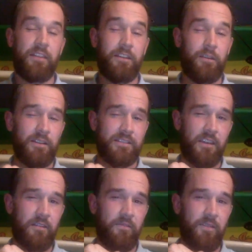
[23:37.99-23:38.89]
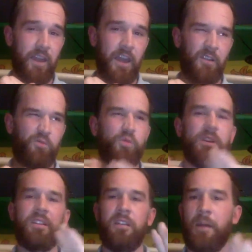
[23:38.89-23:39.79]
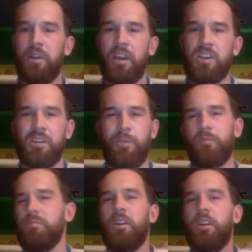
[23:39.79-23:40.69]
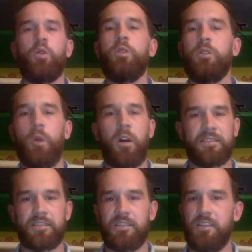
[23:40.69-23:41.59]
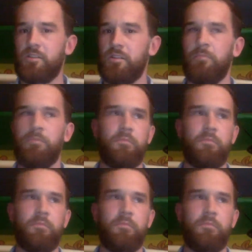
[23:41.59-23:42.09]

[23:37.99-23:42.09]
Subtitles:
And then you need to give a written application about who you are as a teacher.